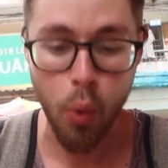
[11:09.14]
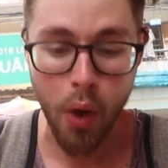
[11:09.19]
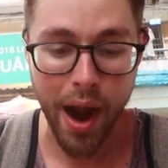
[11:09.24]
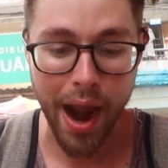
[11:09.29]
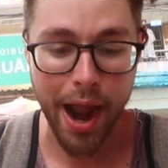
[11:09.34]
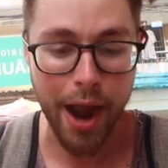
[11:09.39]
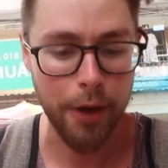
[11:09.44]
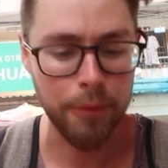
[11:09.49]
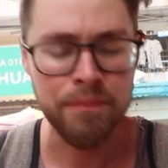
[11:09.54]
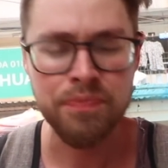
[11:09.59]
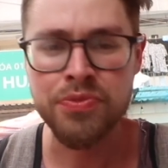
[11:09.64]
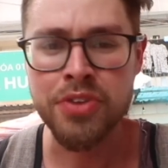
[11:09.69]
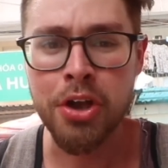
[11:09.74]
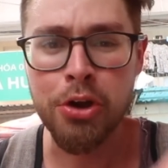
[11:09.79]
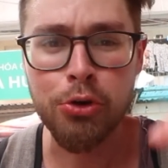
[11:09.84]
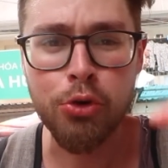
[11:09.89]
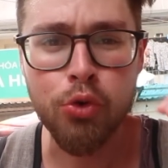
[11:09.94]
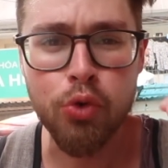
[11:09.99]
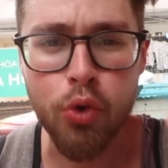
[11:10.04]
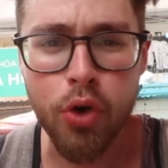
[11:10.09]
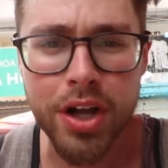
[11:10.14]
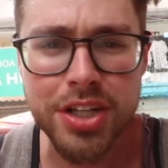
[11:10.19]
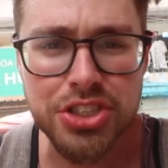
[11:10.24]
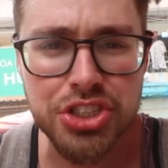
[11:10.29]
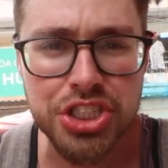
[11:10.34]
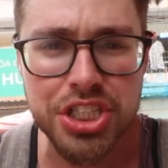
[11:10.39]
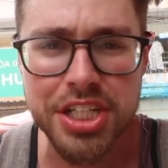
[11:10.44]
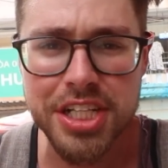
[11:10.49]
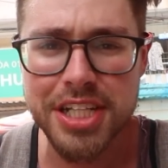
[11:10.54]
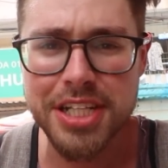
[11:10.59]
Wow,
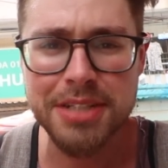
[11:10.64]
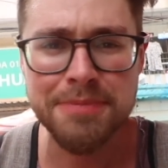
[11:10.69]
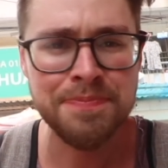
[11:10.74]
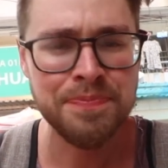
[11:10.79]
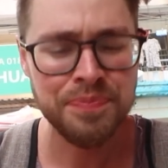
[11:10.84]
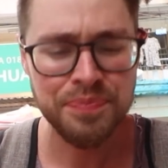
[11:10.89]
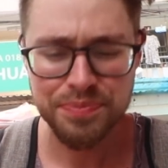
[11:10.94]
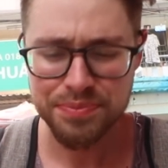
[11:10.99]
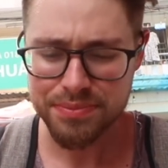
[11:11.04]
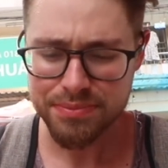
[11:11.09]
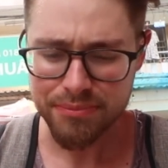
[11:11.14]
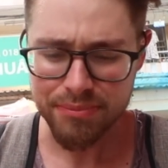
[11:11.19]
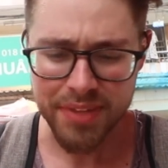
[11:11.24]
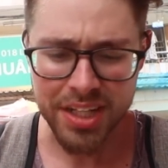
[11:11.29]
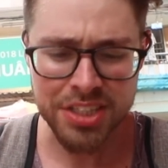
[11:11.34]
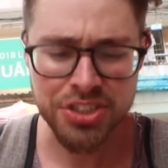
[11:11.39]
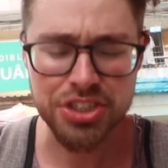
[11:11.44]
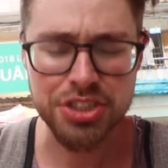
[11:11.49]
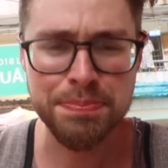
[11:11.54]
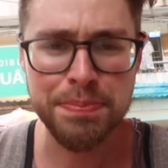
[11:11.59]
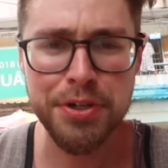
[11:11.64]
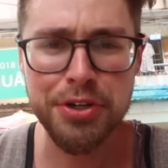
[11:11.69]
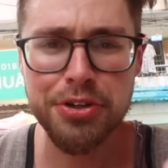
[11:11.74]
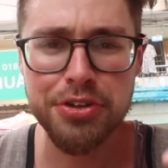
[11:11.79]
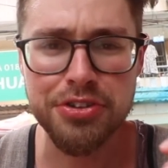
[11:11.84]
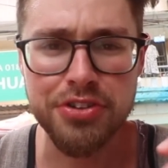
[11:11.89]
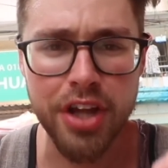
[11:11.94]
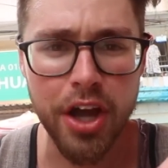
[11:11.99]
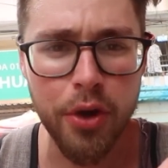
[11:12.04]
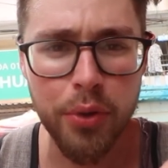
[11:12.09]
crunchy, just
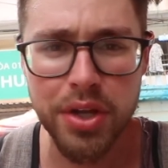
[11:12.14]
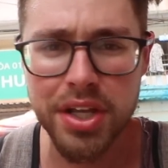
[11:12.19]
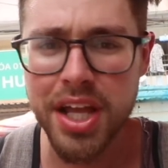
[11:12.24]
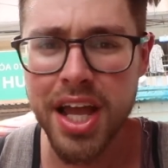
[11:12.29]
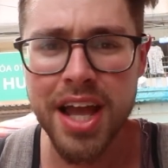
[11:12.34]
pure doughy,